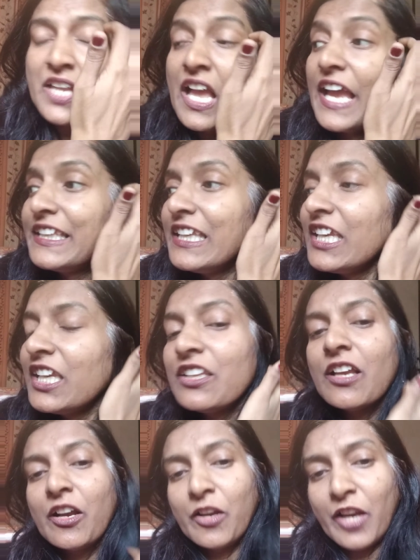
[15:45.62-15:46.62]
I think
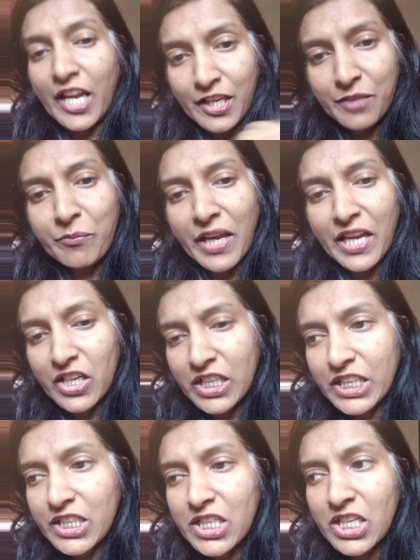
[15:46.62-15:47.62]
in my
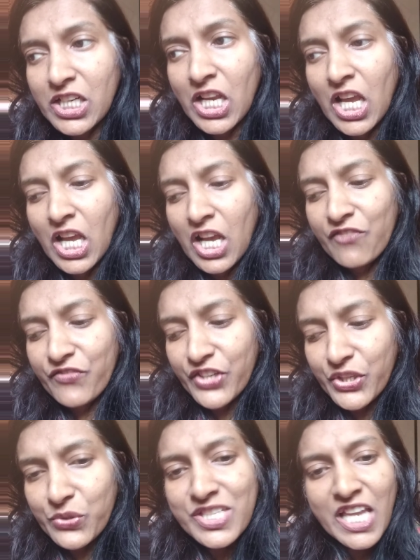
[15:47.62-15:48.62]
earlier
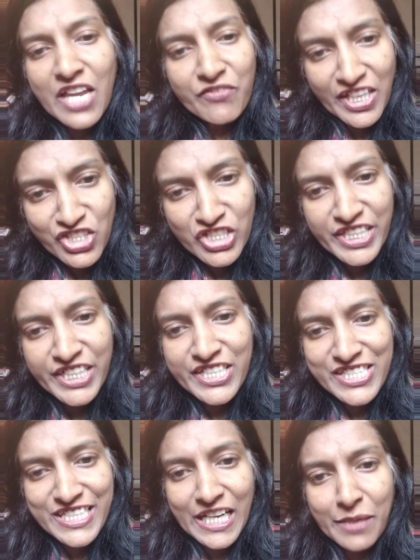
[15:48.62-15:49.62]
videos I have actually
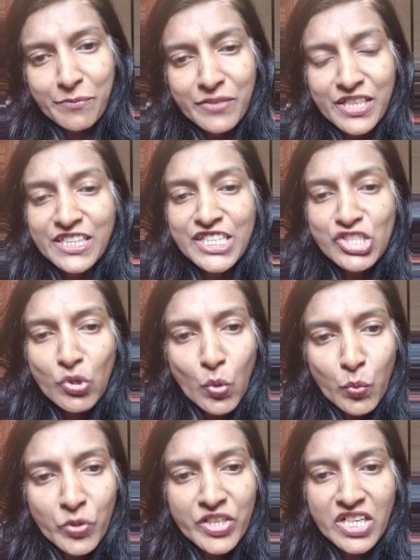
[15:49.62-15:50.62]
described that these
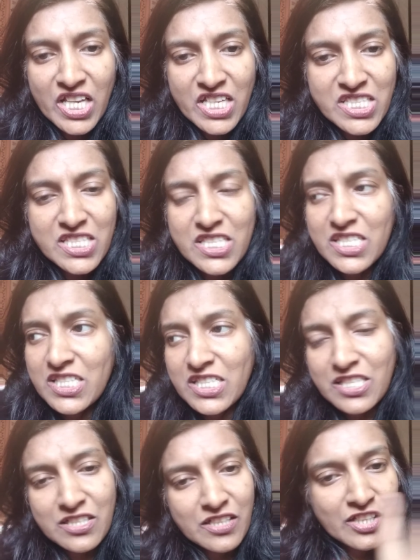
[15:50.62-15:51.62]
covert
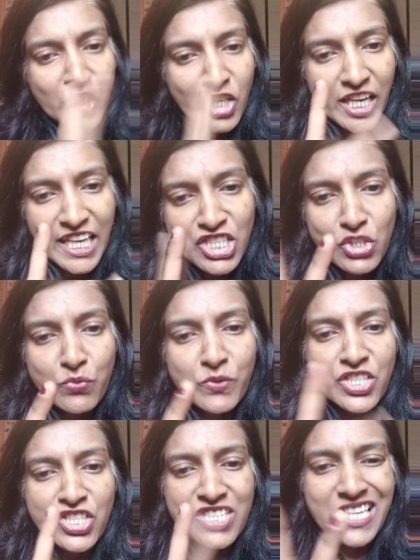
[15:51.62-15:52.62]
narcissists can
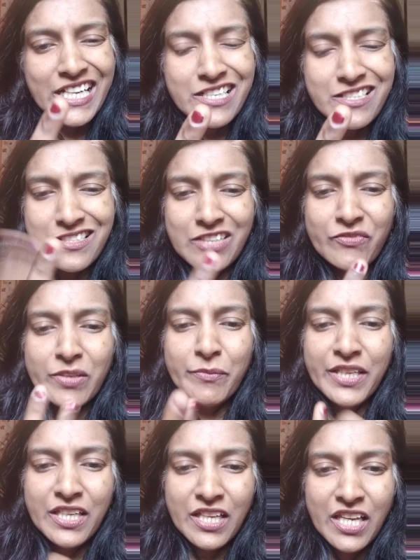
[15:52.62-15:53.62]
switch sides. They will
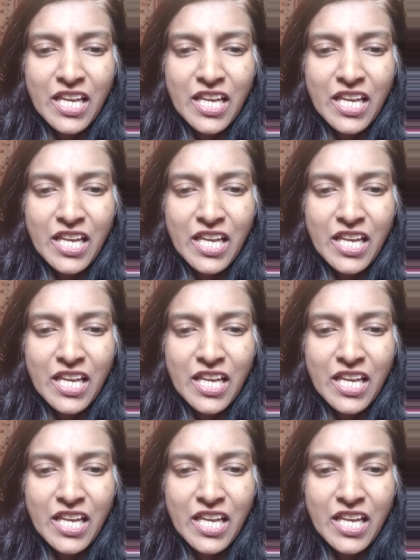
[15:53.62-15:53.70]
be